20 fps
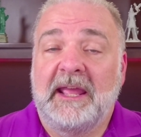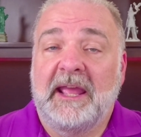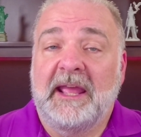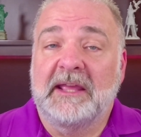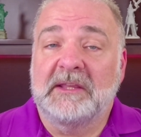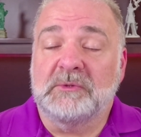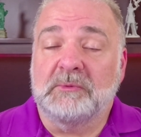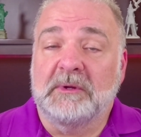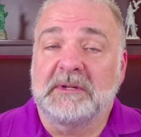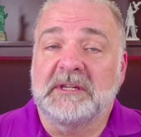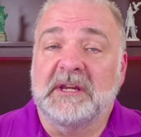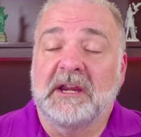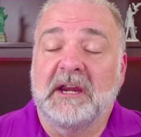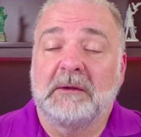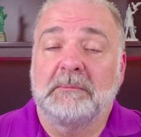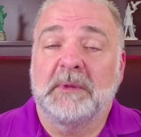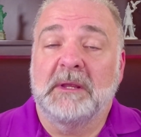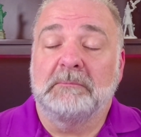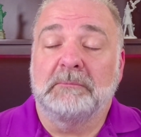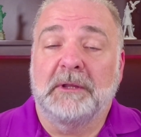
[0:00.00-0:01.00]
as
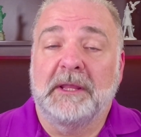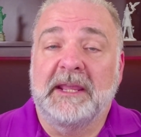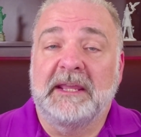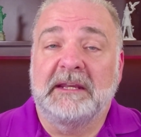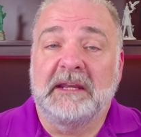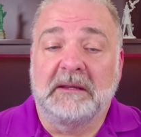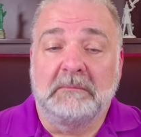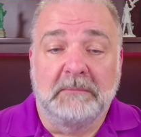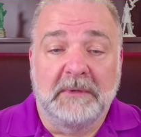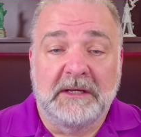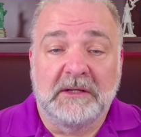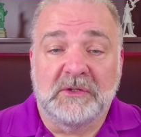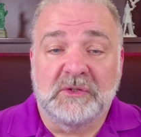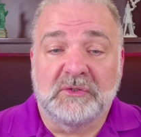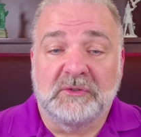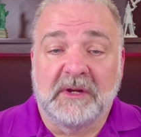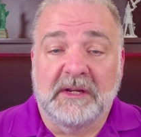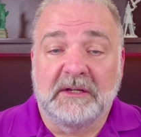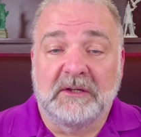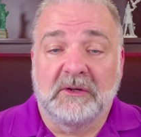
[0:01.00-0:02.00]
retirement plan
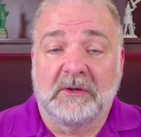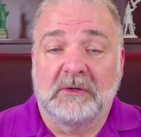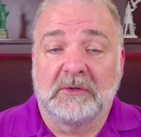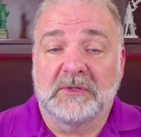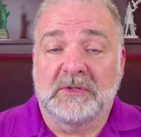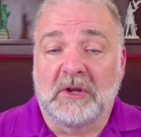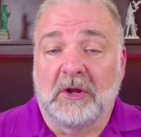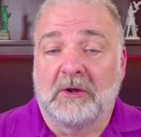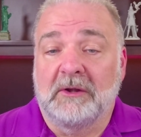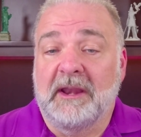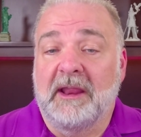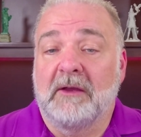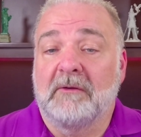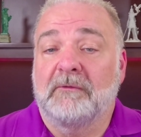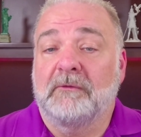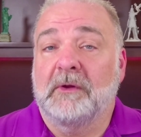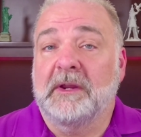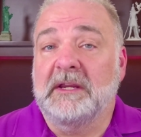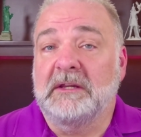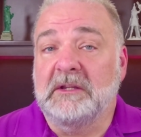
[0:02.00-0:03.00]
administrators are now
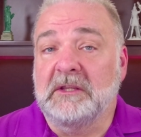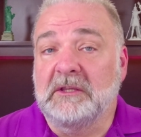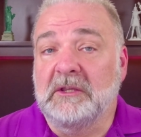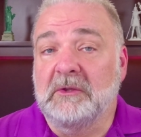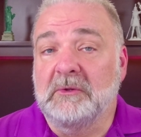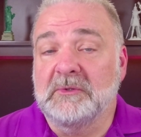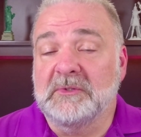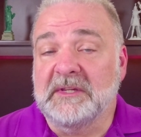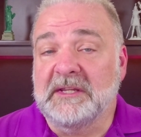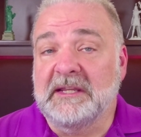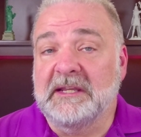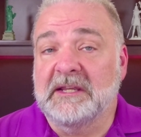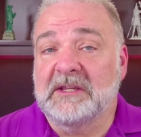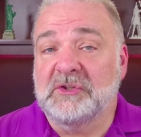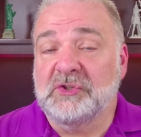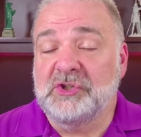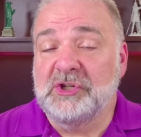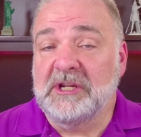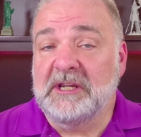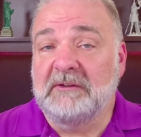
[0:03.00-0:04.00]
free to use E
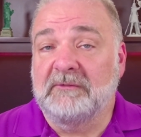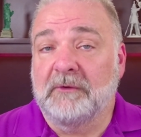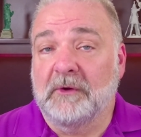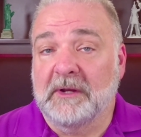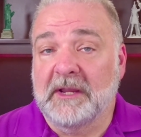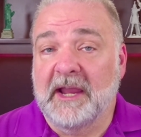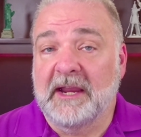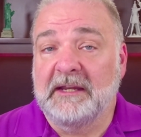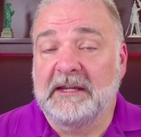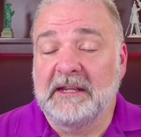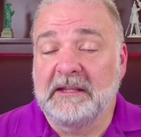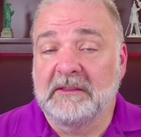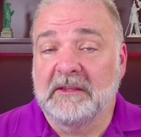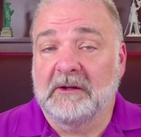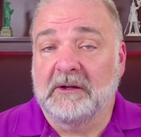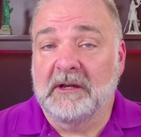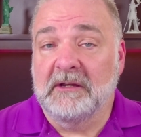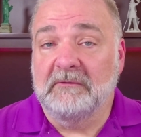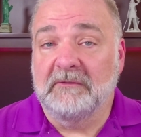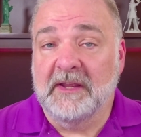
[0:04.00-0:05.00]
S G for guiding
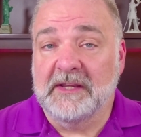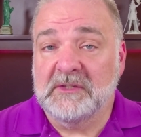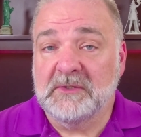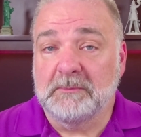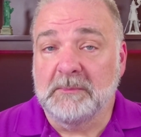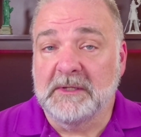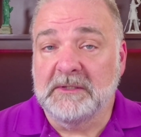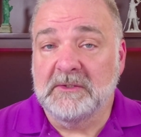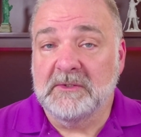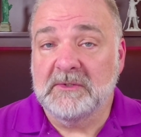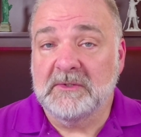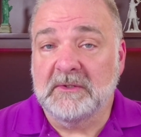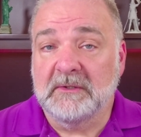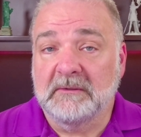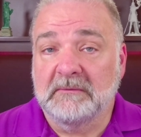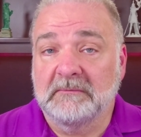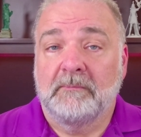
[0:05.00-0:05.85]
their investments.